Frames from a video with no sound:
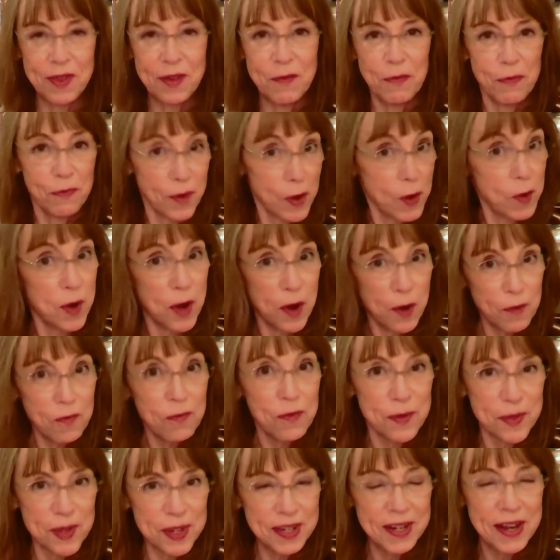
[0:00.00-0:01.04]
the photo
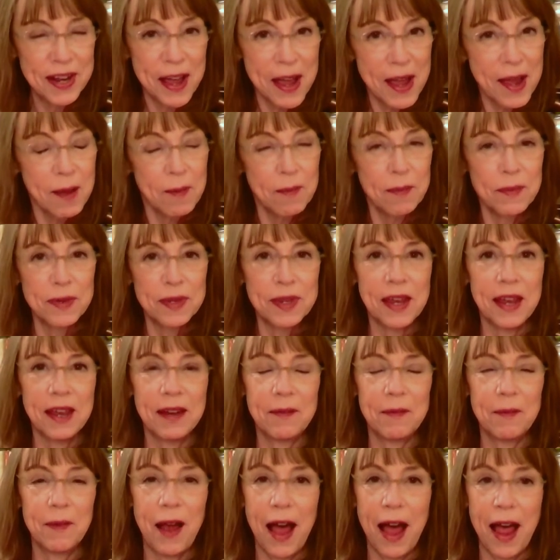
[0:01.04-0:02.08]
for the times
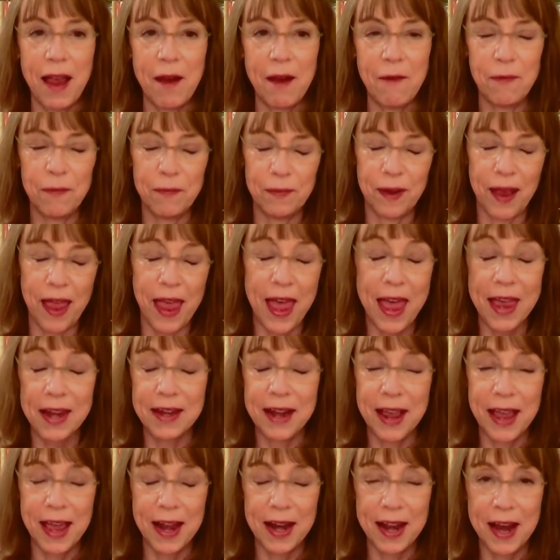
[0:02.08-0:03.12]
and i hadn't
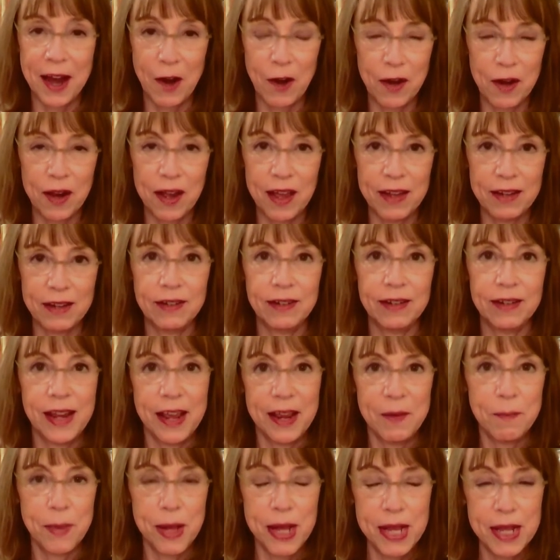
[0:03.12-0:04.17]
had a haircut in
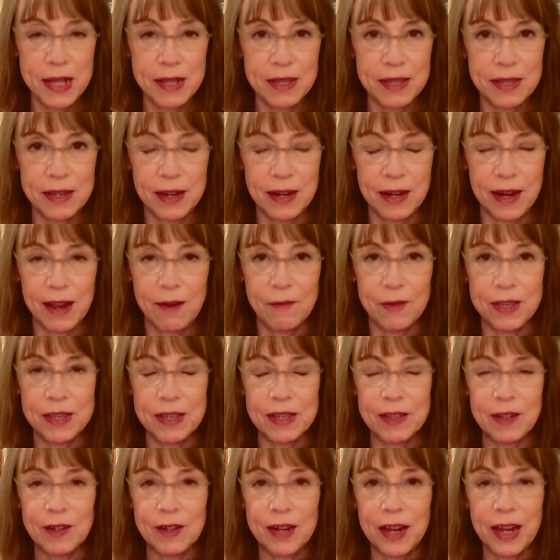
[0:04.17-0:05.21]
10 months and i was
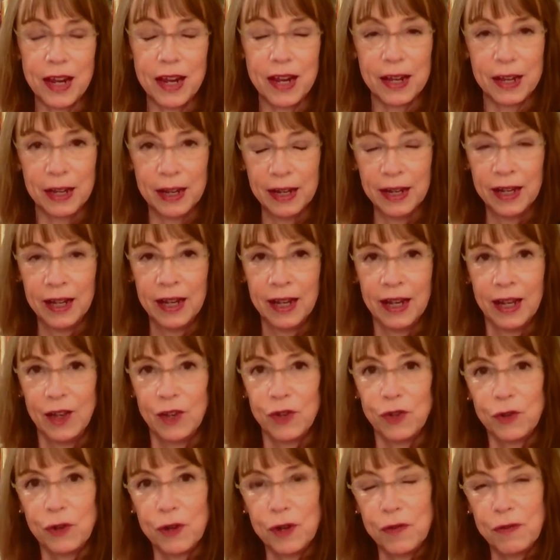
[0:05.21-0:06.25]
looking
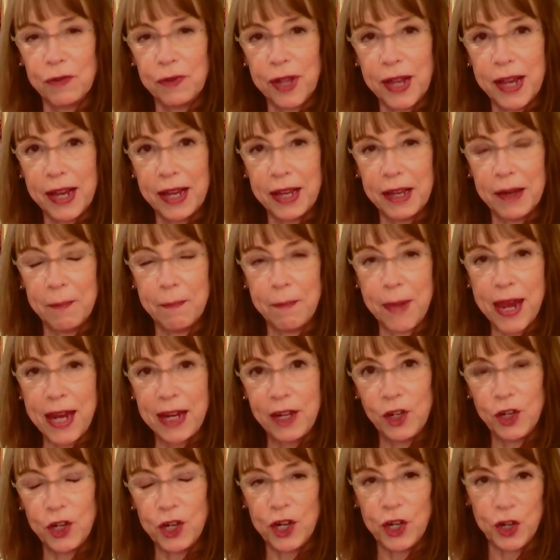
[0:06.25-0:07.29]
sort of like a
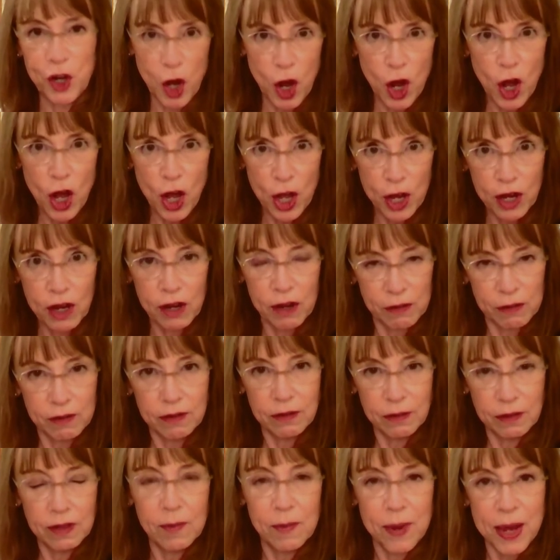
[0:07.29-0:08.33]
mangy dog
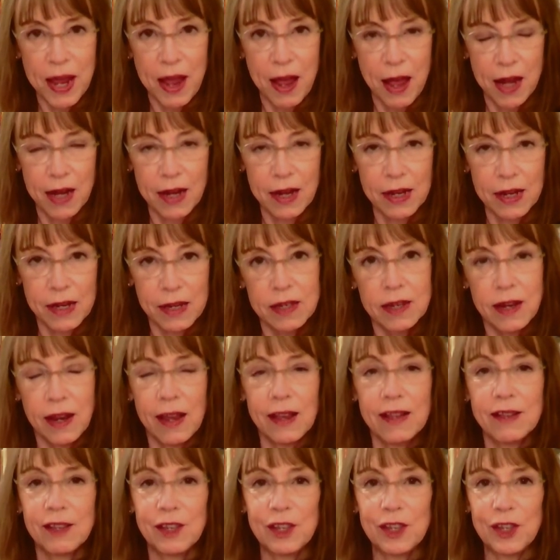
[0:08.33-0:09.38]
to be honest
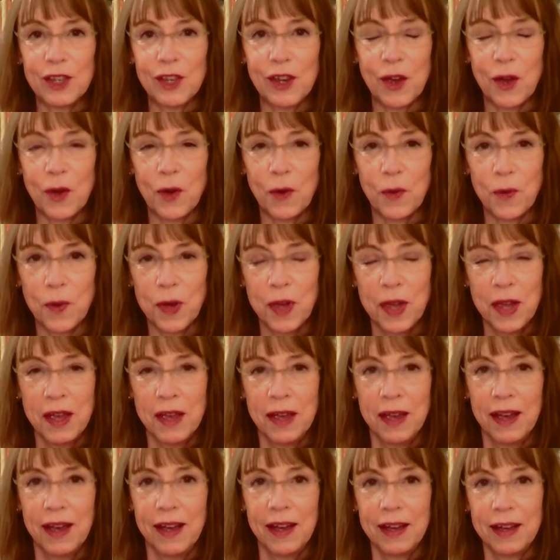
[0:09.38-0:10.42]
and so
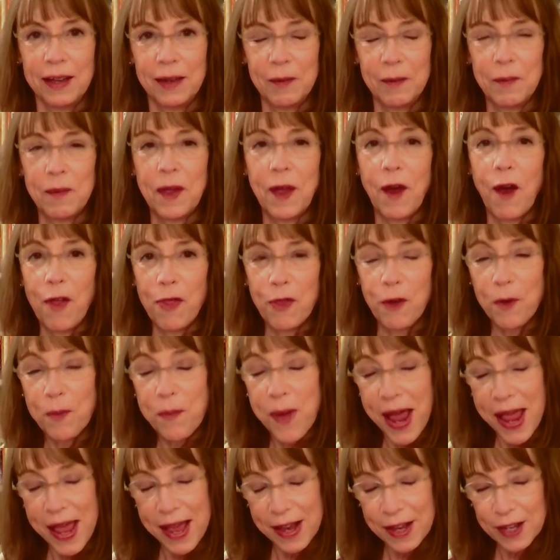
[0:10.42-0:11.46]
um, although
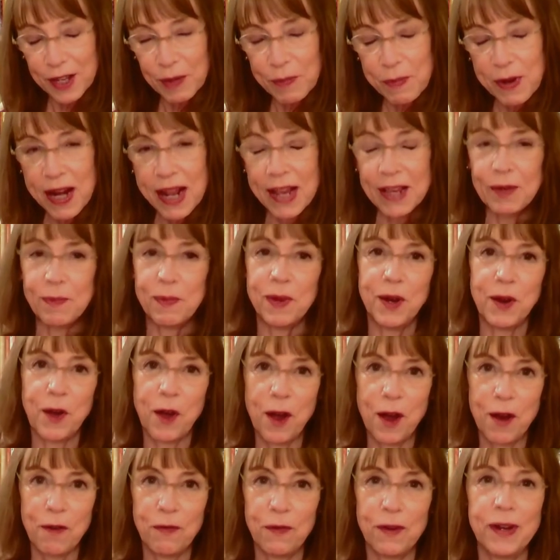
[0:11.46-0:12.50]
my husband has been
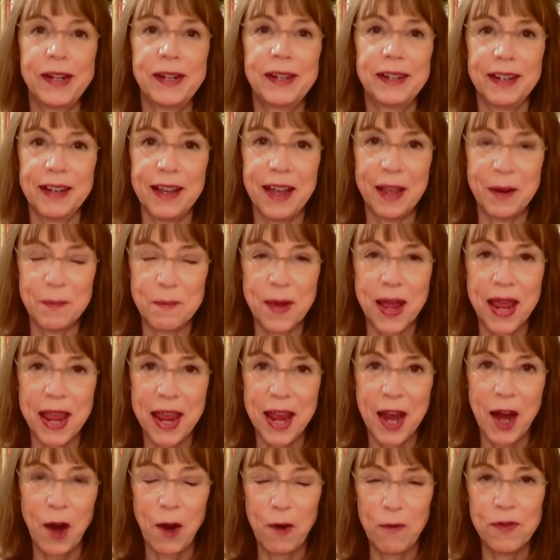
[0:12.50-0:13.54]
offering to cut my
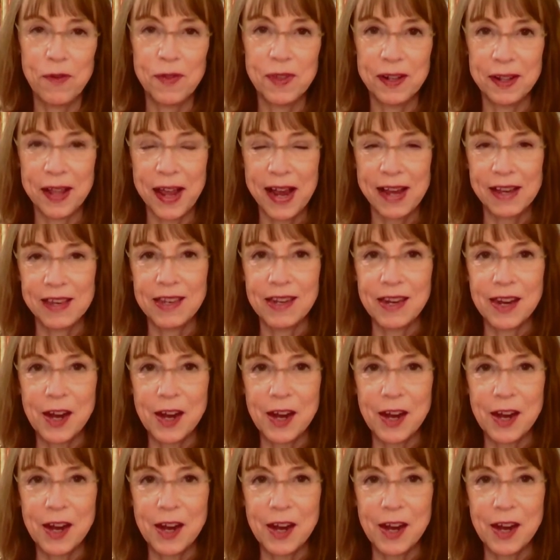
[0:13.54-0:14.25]
hair for the last